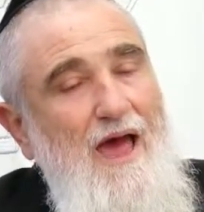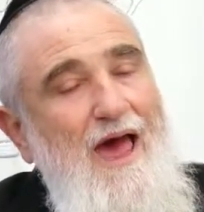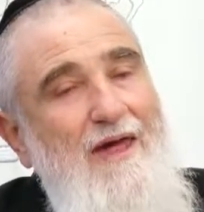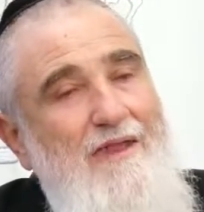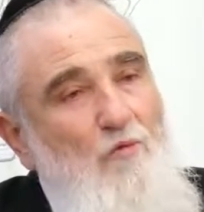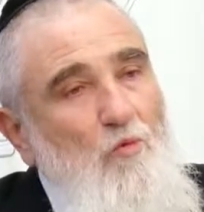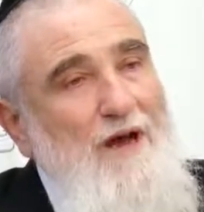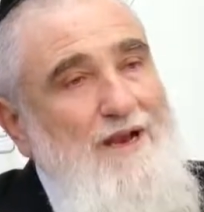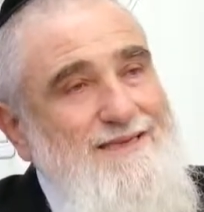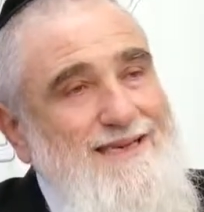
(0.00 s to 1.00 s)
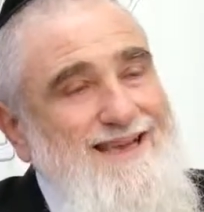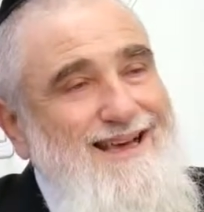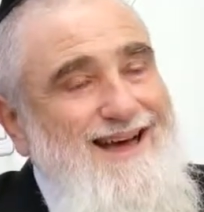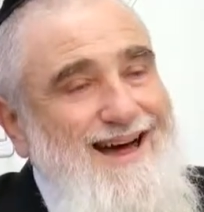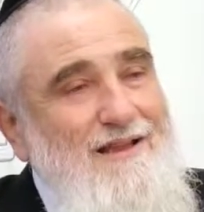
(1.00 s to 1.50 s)
And one is
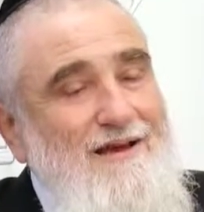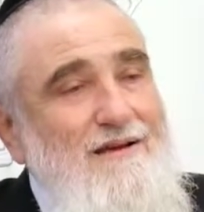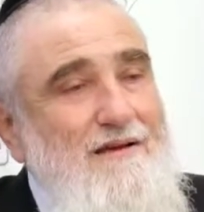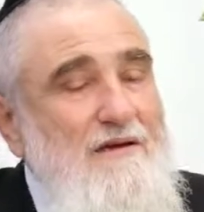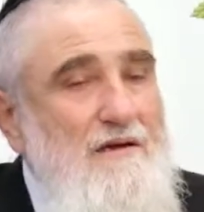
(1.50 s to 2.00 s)
Challah.